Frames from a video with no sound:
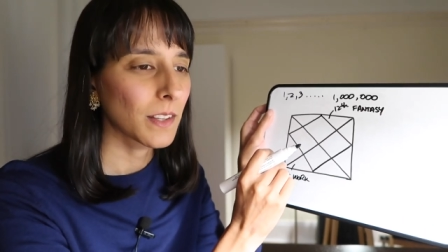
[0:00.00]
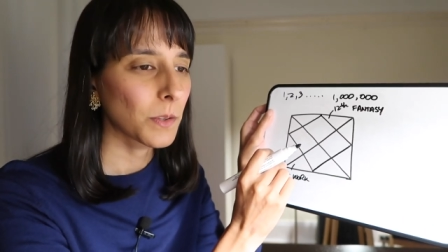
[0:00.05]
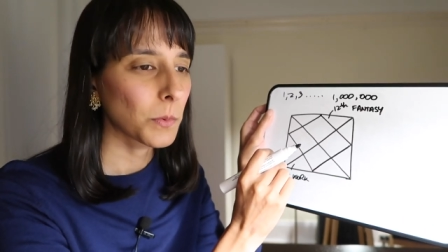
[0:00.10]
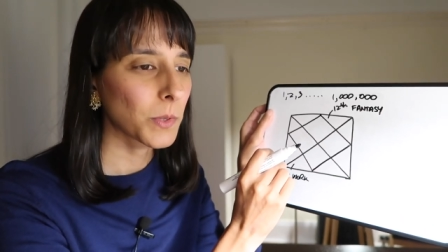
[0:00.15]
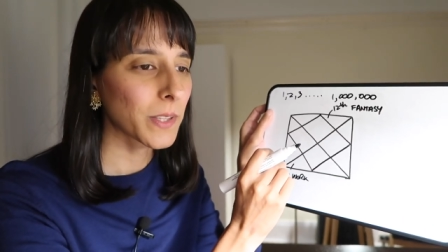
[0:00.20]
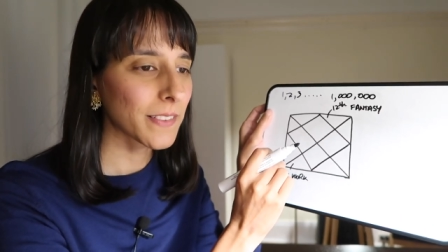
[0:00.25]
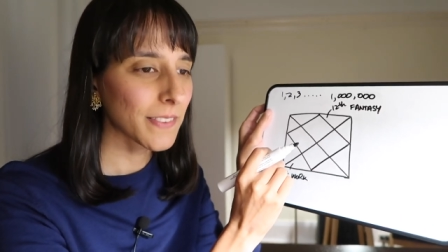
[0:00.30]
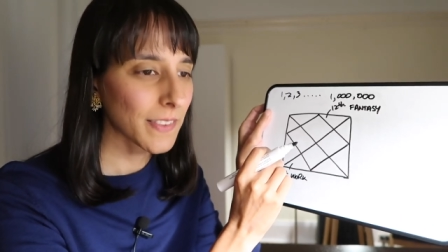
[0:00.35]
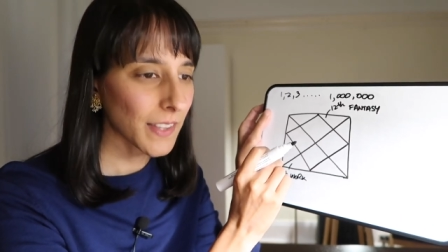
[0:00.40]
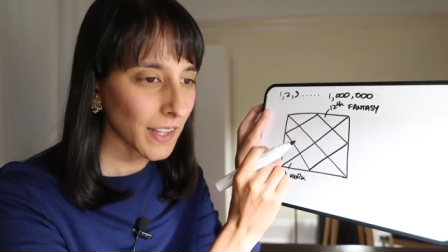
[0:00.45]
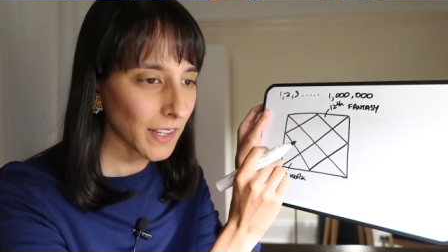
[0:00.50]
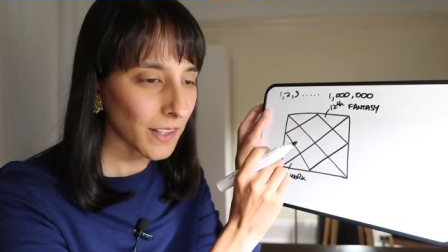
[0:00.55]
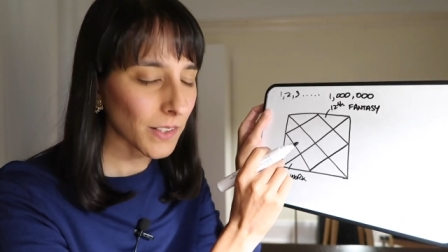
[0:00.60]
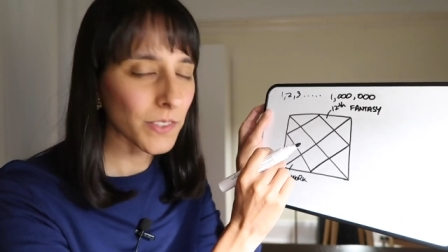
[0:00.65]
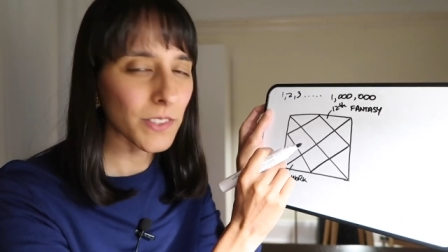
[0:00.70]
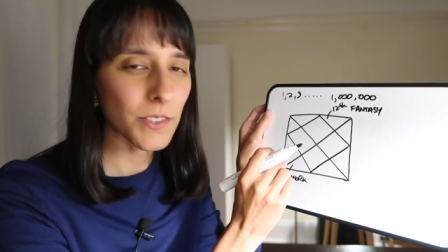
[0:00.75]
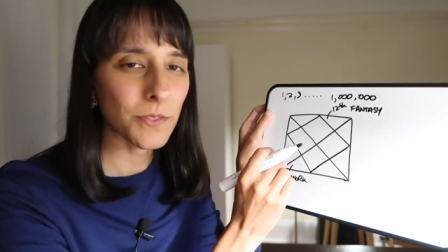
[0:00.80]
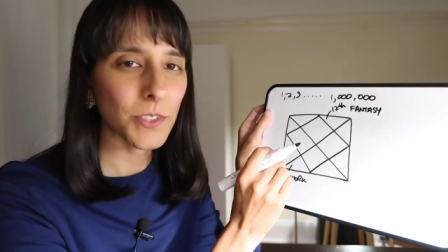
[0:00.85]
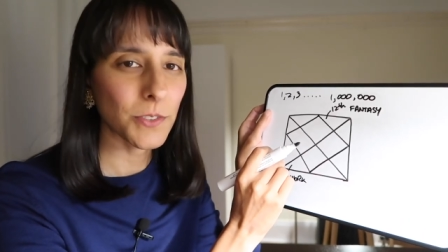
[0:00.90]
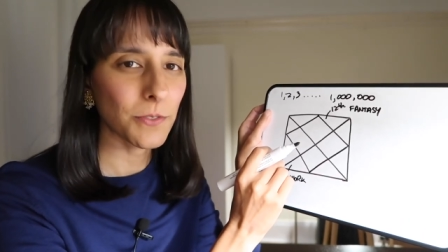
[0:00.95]
Well, it's the
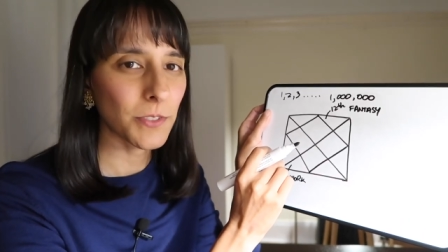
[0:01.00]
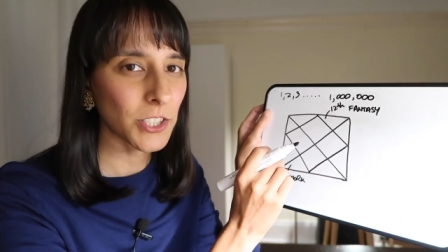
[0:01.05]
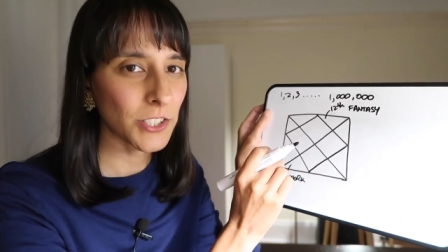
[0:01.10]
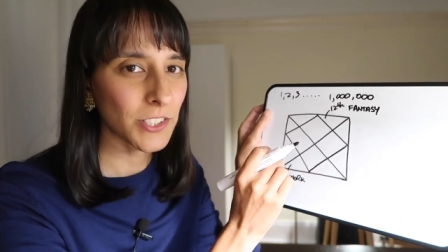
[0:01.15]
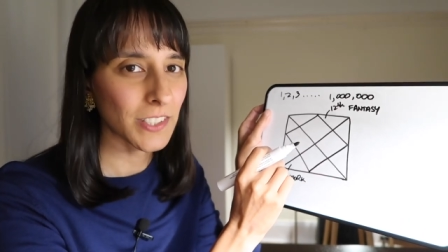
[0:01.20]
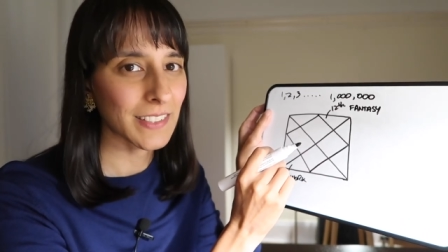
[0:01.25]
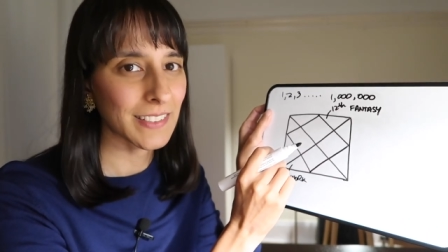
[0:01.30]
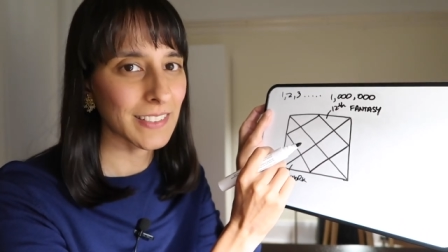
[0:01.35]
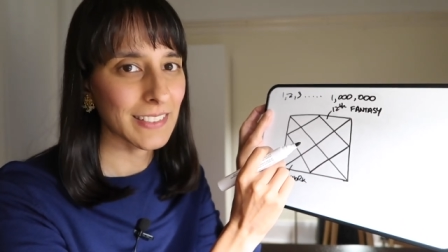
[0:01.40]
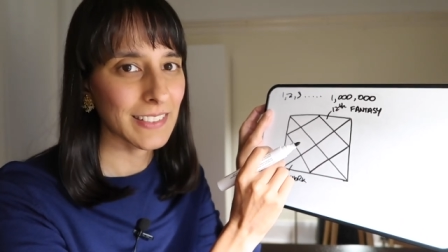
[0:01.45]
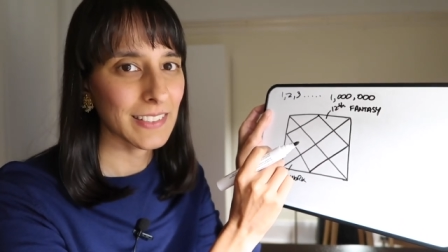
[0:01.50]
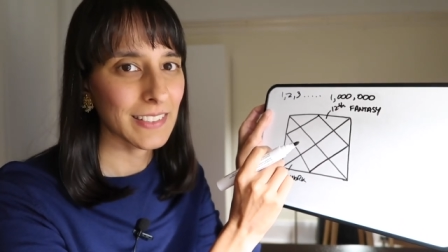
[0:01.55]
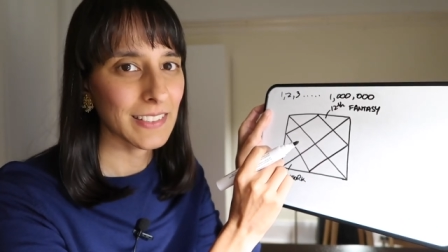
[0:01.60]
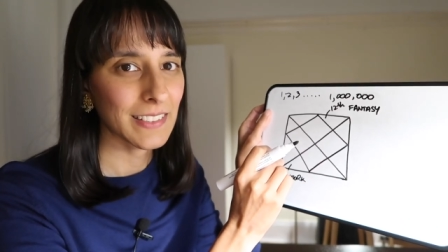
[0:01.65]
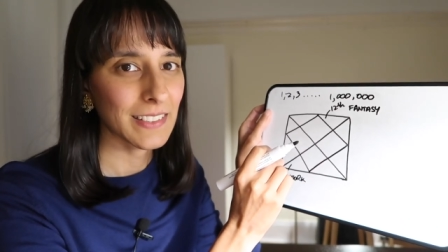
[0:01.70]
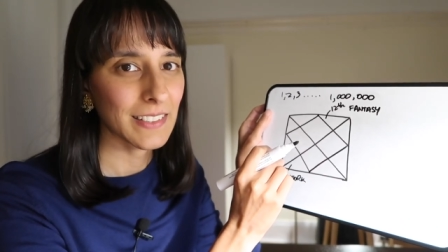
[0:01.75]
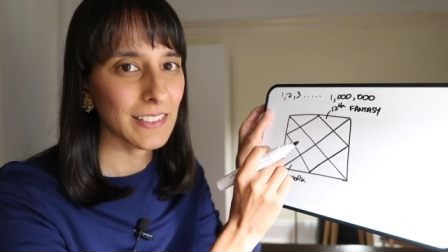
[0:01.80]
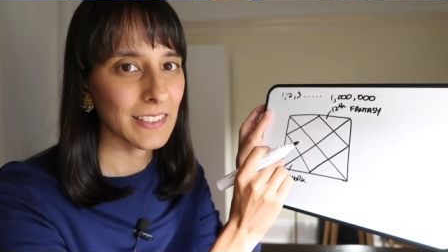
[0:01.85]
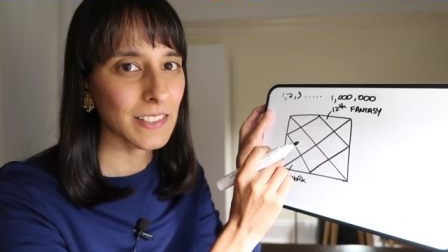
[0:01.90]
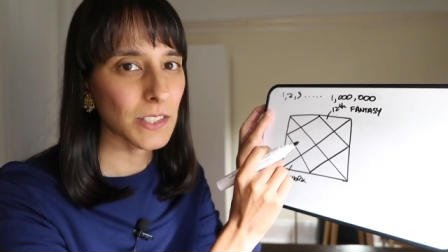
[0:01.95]
house of division.
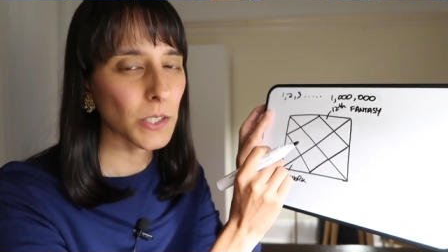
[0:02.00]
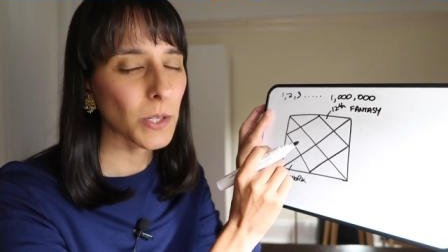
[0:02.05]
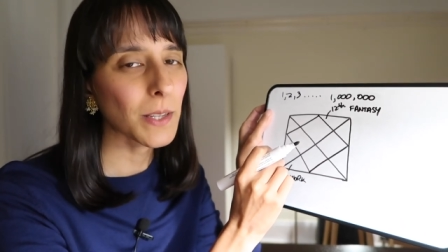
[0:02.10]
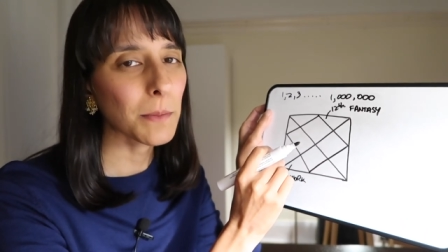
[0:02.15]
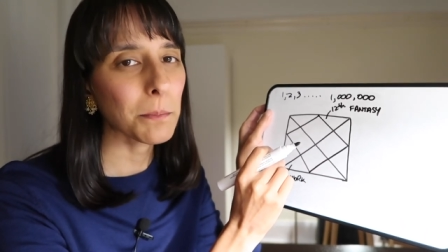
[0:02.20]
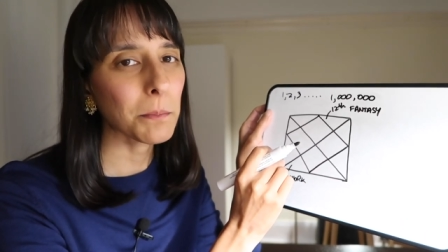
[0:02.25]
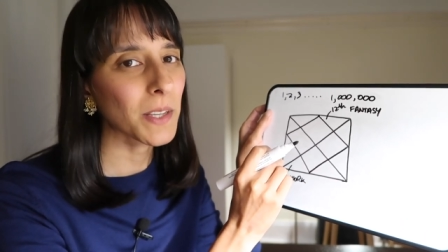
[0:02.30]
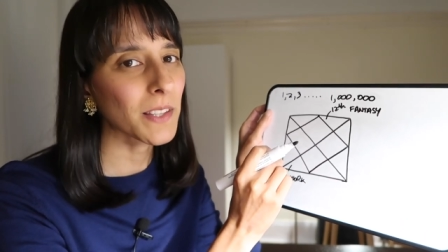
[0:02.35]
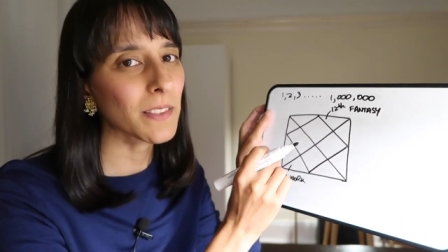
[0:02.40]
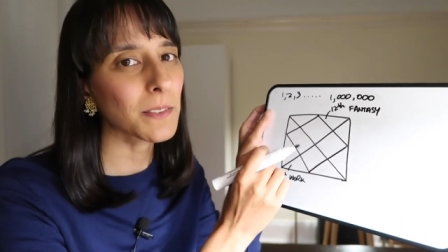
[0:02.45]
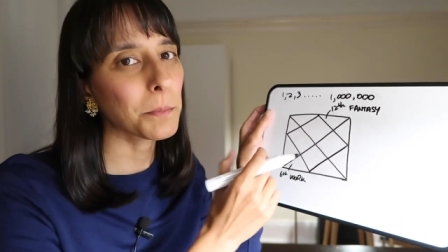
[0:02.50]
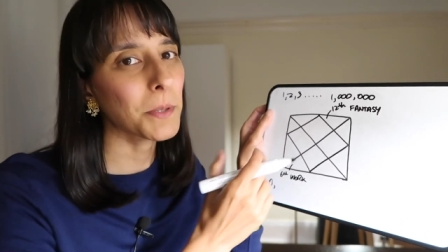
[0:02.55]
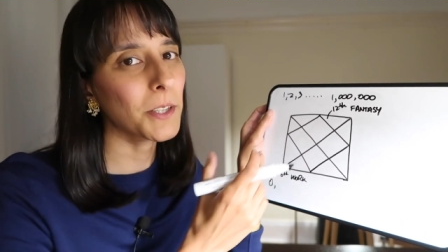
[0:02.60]
So it must